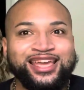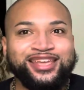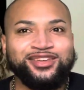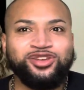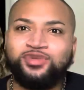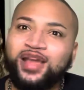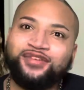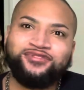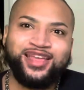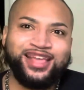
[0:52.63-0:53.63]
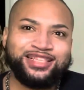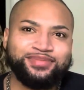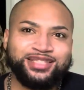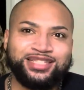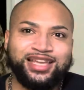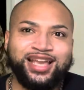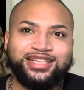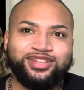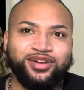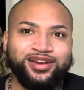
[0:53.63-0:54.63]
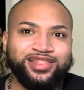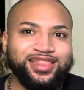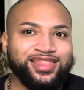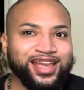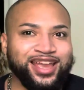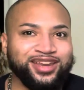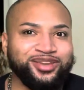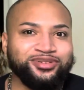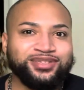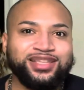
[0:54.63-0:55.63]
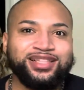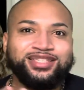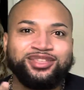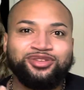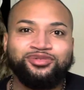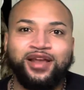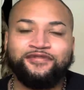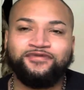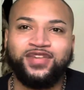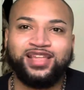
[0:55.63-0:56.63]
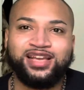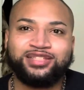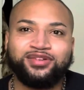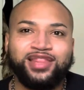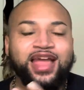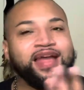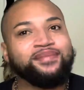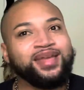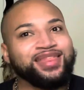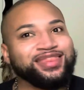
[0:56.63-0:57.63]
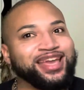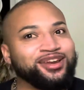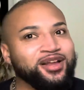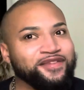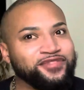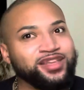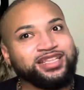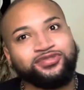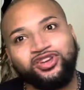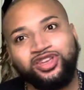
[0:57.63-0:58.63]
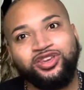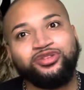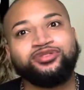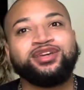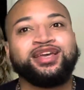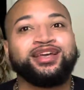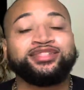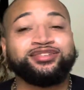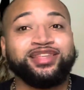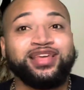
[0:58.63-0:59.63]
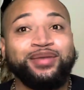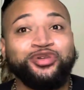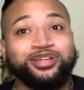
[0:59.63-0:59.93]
you might view that intimacy as greater than they do since you have feelings for them and they don't have feelings for you. So to them, you're